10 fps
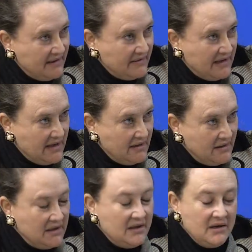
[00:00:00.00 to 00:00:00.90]
They
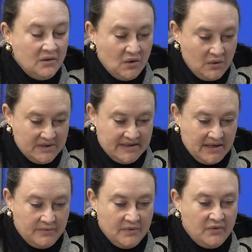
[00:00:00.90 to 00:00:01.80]
set
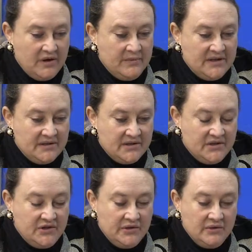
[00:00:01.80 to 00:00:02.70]
up appointments
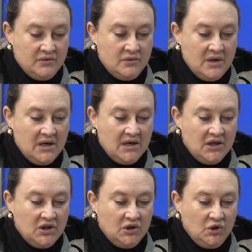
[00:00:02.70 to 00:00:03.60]
to
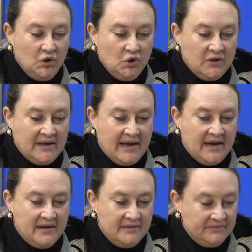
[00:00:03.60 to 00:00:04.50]
look
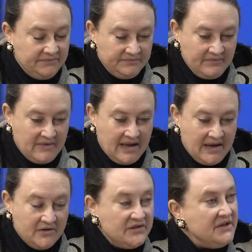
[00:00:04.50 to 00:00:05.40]
at
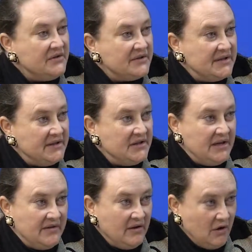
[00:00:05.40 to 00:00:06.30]
energy usage
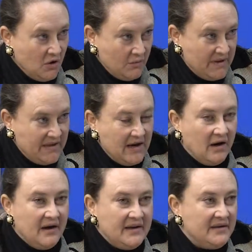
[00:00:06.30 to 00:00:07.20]
in the home, and the
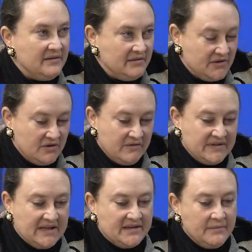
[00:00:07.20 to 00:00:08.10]
audit serves
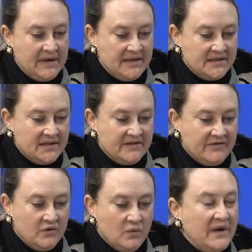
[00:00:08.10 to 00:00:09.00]
as the basis
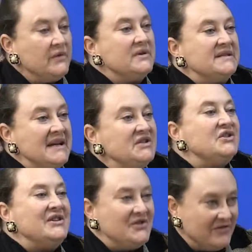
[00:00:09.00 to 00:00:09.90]
for weatherization
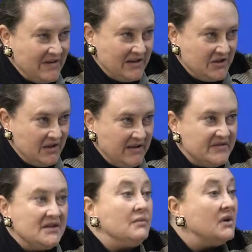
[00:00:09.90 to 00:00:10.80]
intervention if
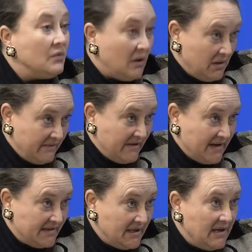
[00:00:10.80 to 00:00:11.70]
someone qualifies.